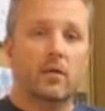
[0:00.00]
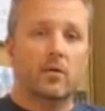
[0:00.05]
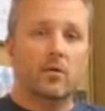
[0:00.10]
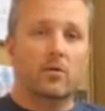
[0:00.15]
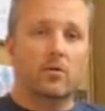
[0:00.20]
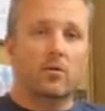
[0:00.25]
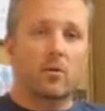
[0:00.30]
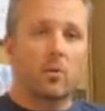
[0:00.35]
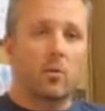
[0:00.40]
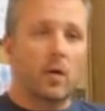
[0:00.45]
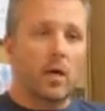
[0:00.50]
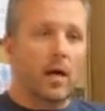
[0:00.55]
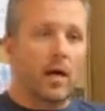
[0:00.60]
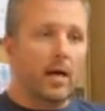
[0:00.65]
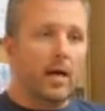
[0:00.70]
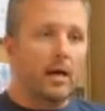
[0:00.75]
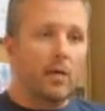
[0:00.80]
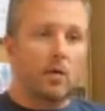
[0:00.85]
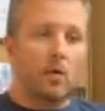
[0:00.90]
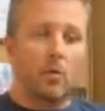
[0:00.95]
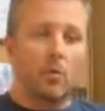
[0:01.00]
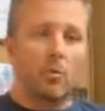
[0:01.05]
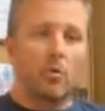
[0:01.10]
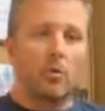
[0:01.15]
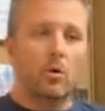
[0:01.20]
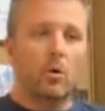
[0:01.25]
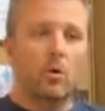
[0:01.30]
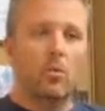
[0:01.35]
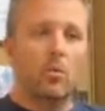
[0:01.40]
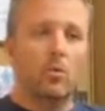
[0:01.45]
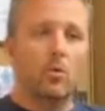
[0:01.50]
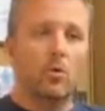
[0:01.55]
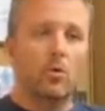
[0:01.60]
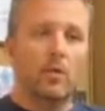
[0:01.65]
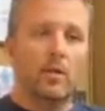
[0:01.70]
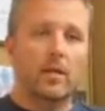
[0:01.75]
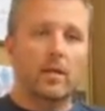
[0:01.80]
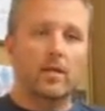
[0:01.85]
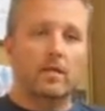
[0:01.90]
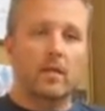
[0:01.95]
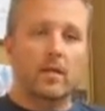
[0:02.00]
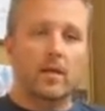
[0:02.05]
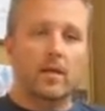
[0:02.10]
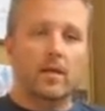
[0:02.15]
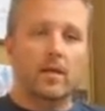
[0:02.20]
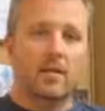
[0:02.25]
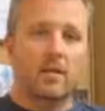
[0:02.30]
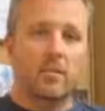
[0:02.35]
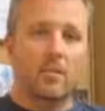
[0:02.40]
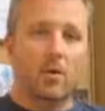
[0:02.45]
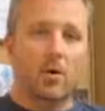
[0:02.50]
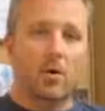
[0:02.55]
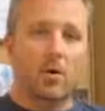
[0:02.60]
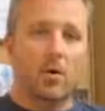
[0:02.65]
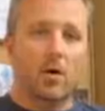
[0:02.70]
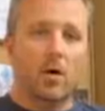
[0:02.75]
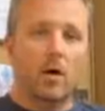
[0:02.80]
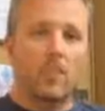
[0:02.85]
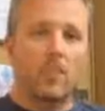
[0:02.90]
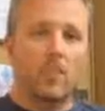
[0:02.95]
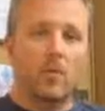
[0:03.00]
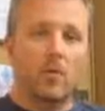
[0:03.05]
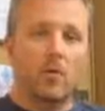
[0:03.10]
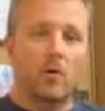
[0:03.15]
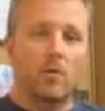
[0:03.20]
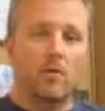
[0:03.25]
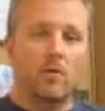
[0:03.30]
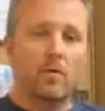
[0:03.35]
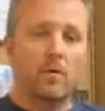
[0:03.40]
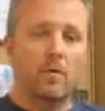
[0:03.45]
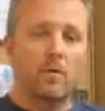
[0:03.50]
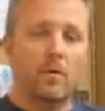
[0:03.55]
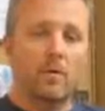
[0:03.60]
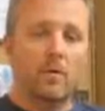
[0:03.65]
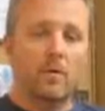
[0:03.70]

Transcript: There's no guy-girl rule. They just got to get the ball up and over.